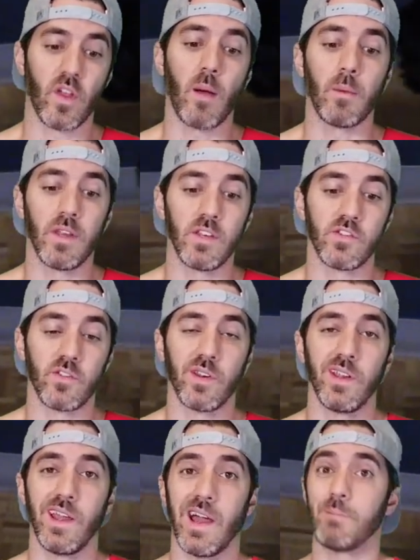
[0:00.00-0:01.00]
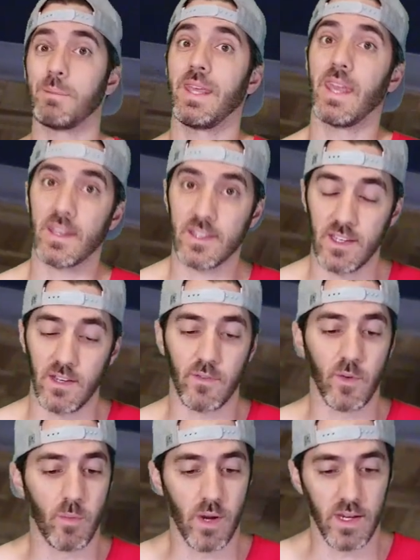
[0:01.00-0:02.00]
common injury I'm guessing
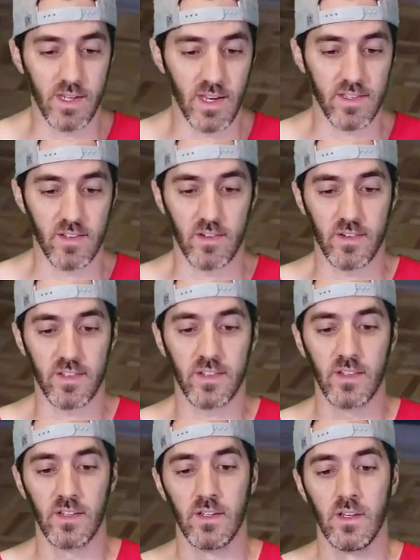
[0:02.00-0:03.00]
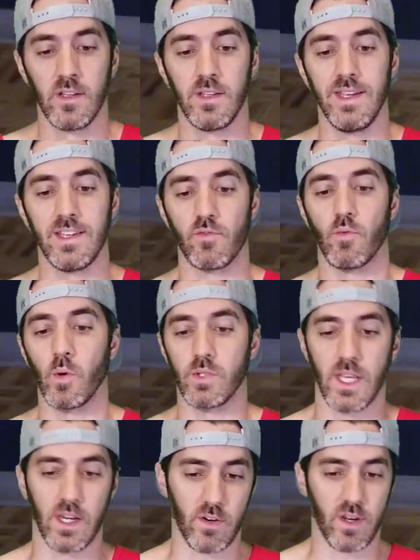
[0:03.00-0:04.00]
for breakdancers is
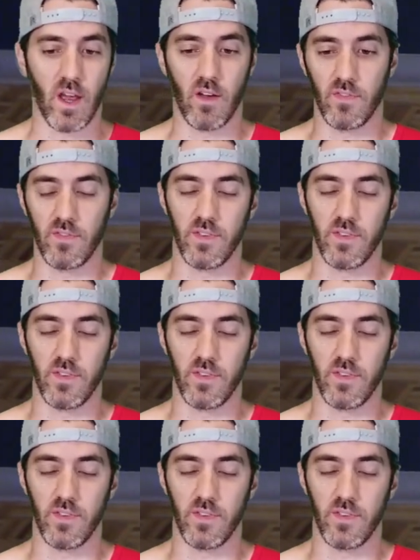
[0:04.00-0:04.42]
rotator cuff.